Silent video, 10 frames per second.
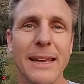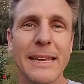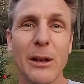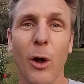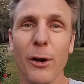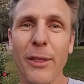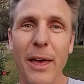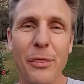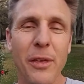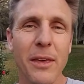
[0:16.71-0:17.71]
get onto
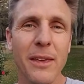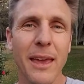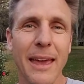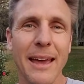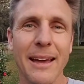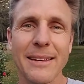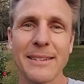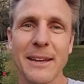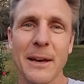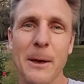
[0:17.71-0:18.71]
that thing, and.
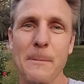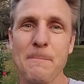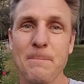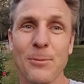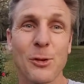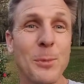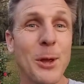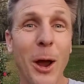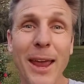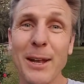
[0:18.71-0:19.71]
Um, it's going to be
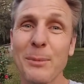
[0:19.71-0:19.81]
great.